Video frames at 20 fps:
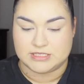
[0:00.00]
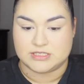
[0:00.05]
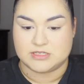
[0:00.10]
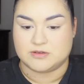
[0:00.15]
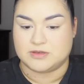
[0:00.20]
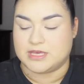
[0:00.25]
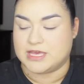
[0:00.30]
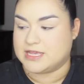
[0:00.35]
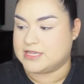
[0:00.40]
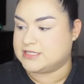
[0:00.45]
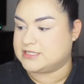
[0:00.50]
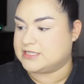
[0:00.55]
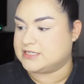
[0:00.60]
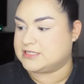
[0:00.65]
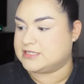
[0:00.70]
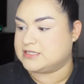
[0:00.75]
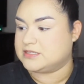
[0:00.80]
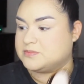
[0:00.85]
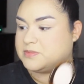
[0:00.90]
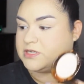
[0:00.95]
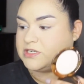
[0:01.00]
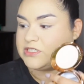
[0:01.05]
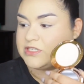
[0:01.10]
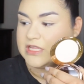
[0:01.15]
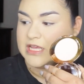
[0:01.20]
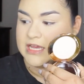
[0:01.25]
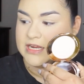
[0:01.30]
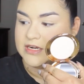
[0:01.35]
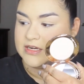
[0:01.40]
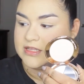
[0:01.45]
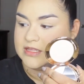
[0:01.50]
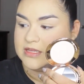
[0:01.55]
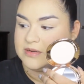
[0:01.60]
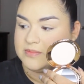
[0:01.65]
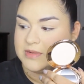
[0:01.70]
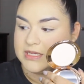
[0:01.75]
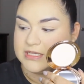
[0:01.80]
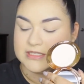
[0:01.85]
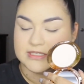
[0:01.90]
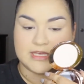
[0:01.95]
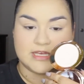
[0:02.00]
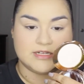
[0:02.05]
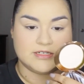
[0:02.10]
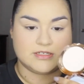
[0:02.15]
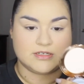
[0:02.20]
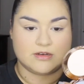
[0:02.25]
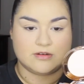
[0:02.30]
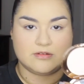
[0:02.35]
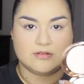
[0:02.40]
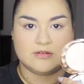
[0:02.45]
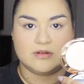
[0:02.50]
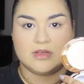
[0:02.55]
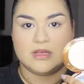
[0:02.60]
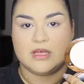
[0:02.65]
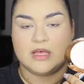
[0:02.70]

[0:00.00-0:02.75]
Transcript: So yes, this is much lighter than my skin tone,